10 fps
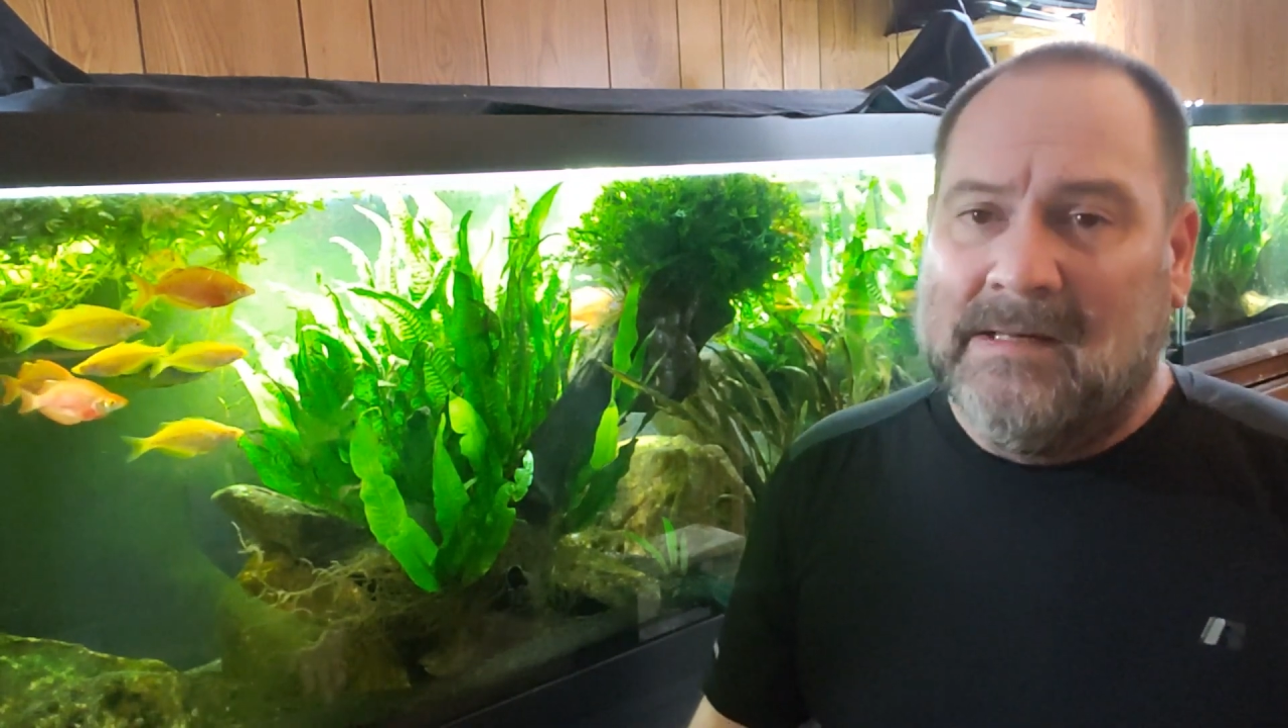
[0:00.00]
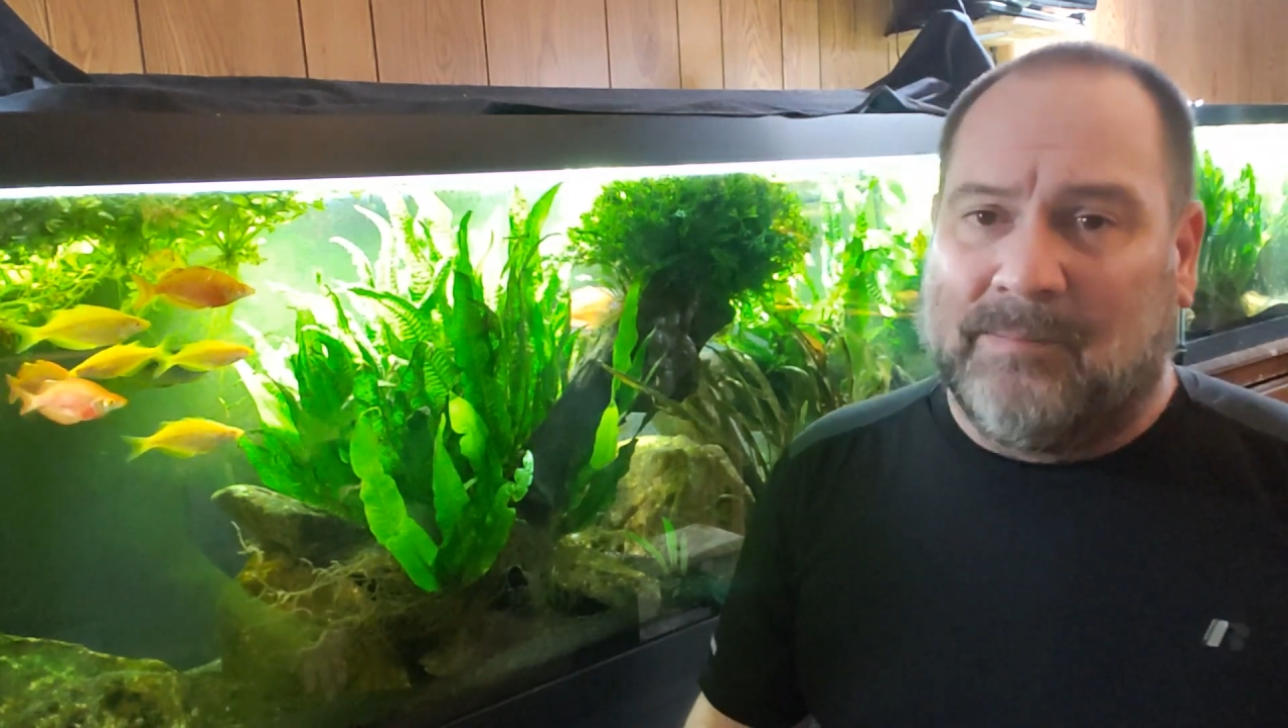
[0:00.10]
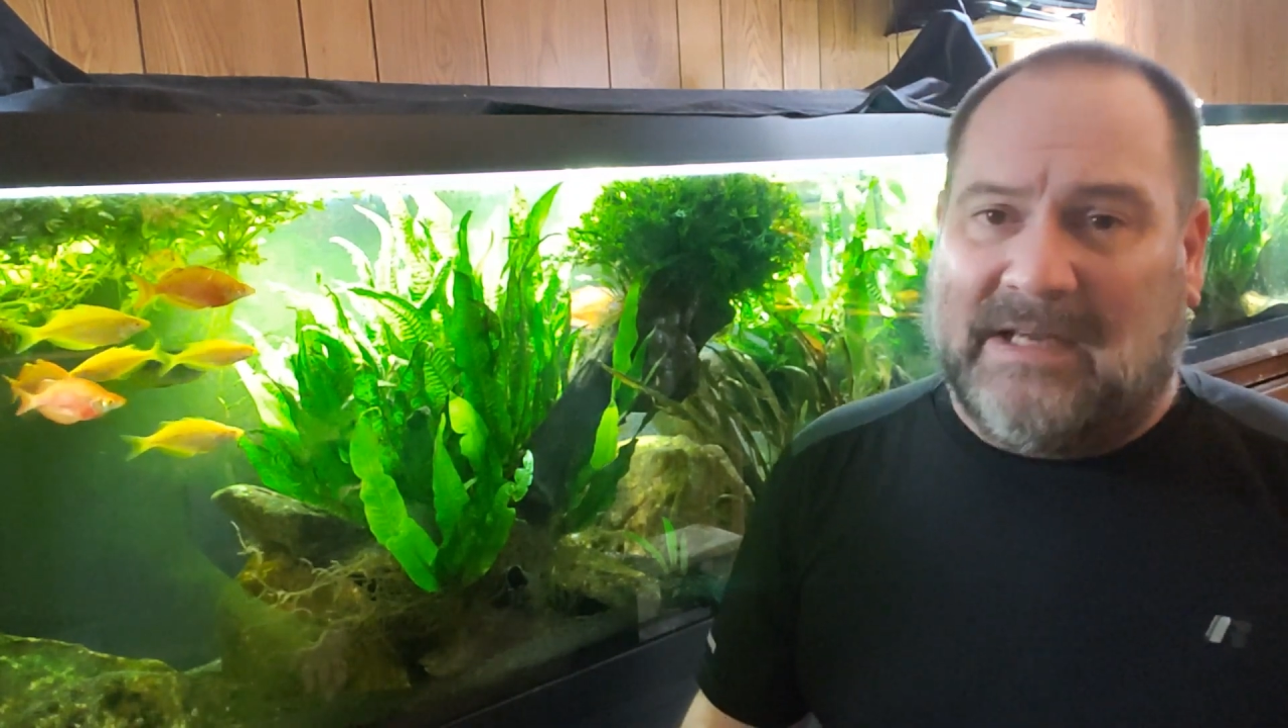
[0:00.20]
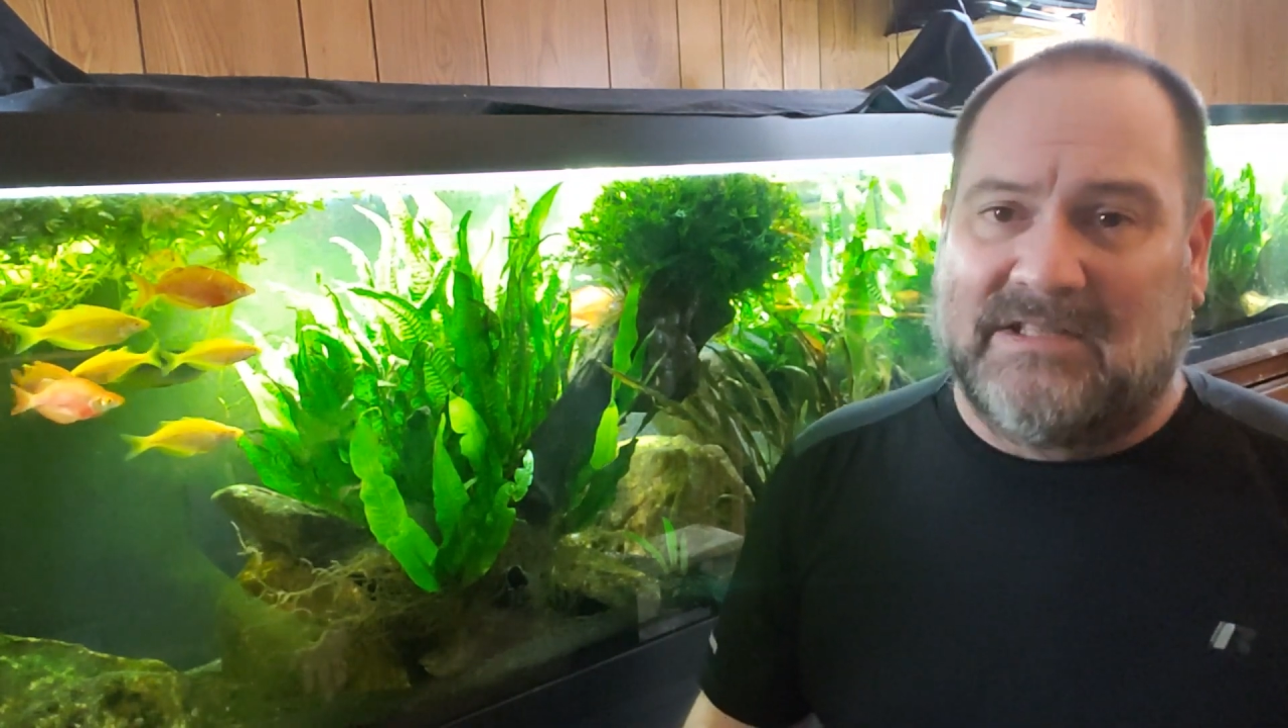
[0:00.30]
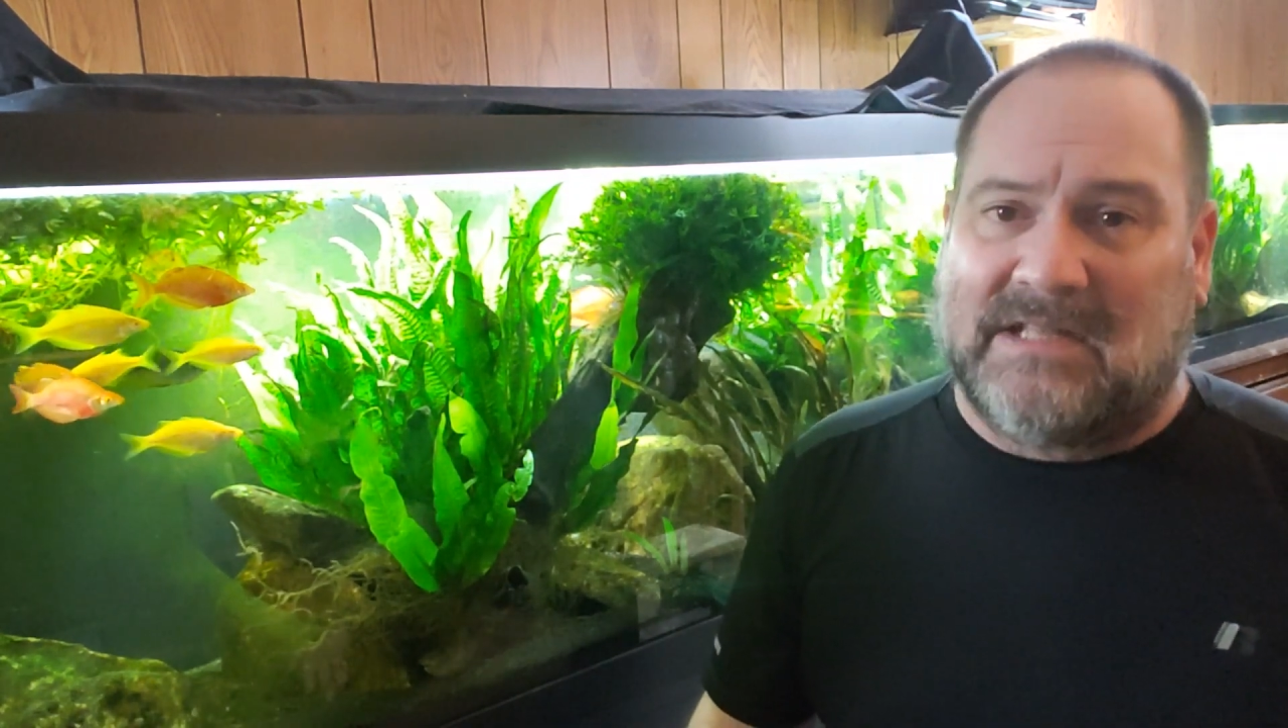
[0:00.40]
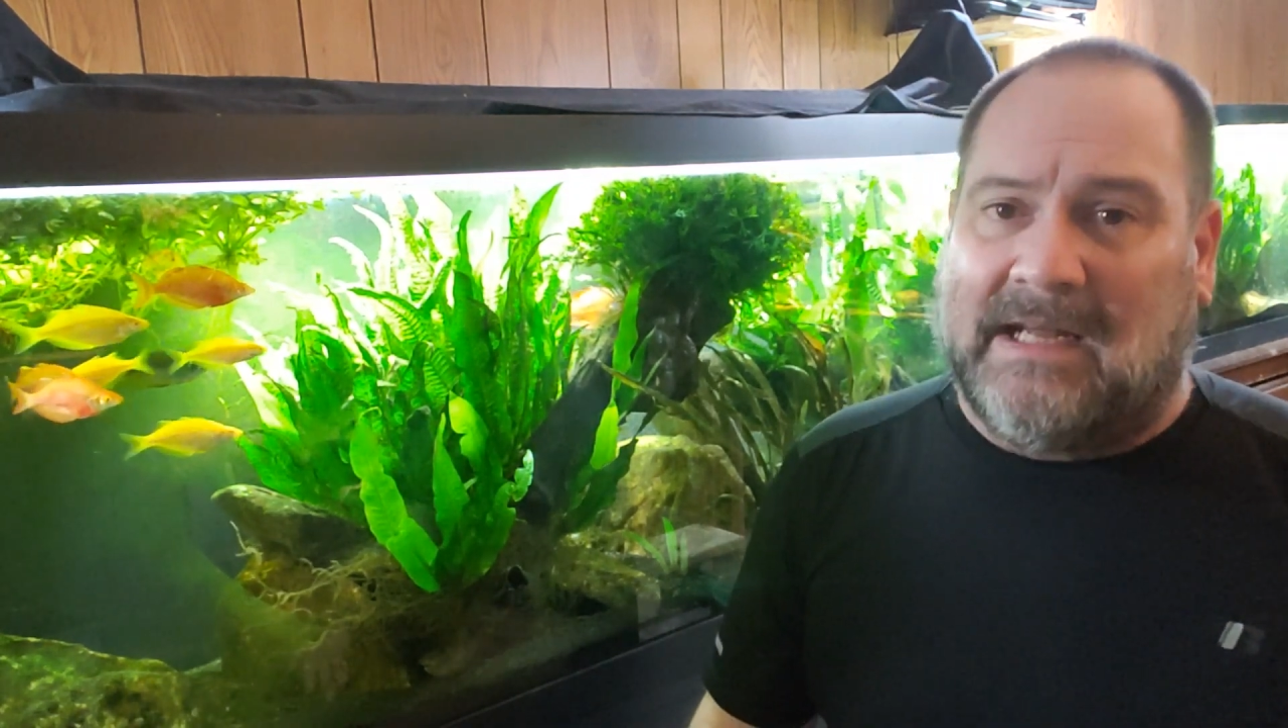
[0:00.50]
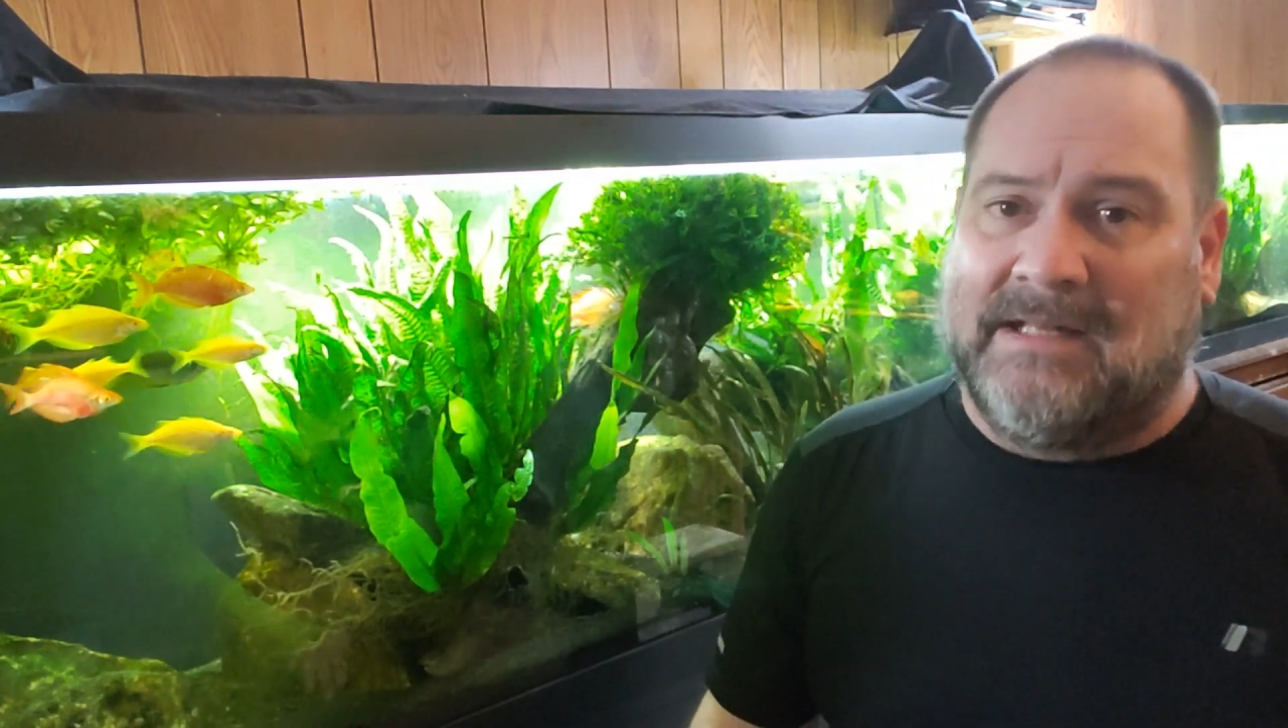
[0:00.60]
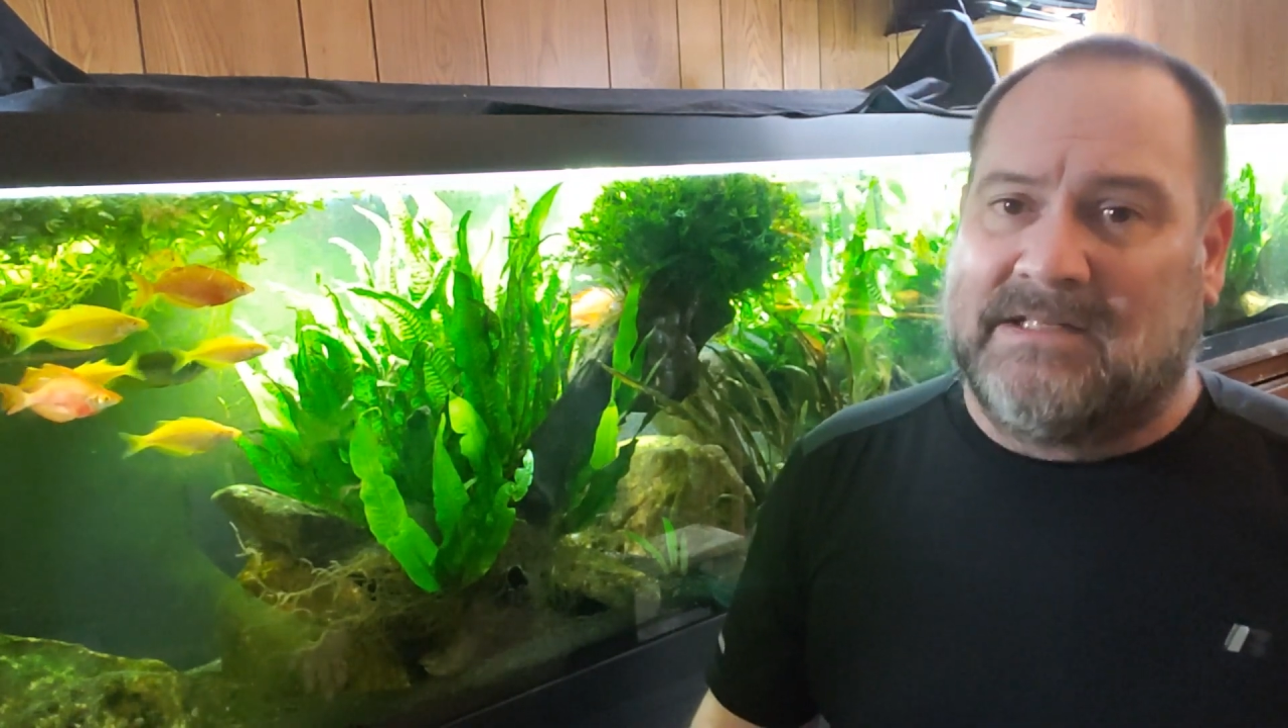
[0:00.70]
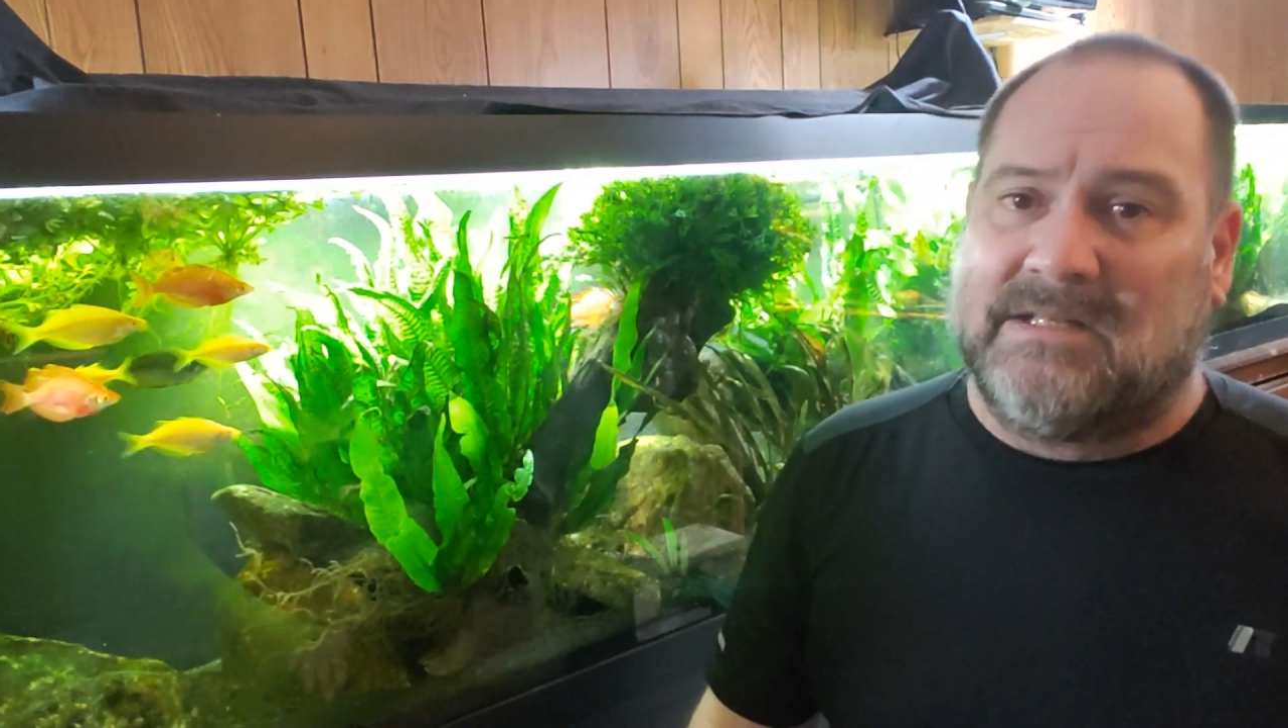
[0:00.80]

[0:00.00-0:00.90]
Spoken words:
make sense,